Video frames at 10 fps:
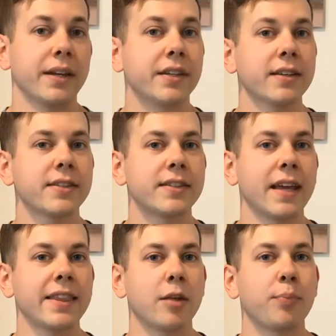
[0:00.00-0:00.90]
It does
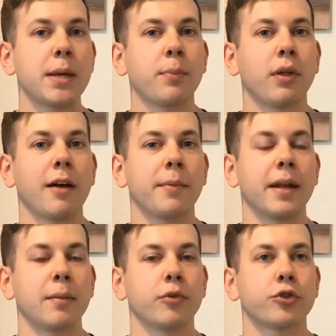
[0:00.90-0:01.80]
say that people have
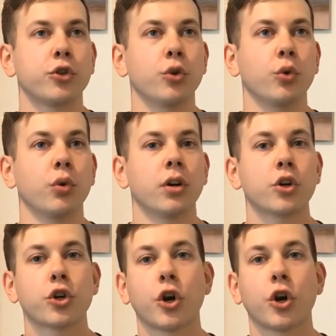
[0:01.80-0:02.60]
been able to